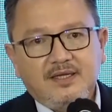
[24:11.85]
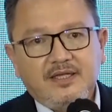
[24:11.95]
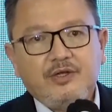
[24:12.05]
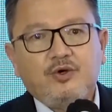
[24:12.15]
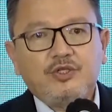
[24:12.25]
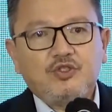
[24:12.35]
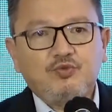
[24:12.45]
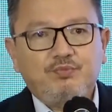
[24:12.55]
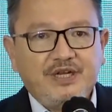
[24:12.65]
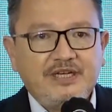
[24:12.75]
in order to
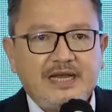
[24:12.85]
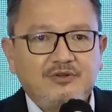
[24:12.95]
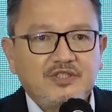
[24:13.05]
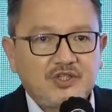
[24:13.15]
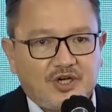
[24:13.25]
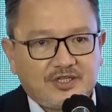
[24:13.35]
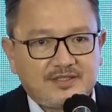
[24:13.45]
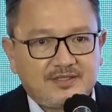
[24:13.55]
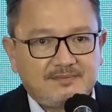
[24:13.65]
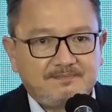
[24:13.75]
bring down its
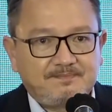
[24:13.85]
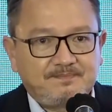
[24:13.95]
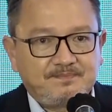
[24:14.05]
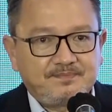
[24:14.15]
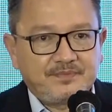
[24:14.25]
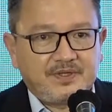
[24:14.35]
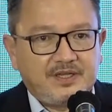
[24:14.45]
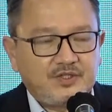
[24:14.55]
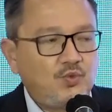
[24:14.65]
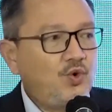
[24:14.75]
cost.
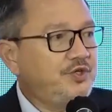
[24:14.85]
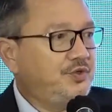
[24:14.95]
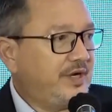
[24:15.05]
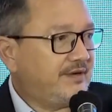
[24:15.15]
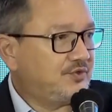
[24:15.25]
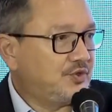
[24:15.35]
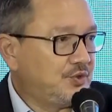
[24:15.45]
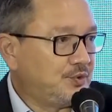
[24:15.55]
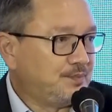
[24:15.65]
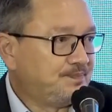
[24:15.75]
Okay, so what do you have to do?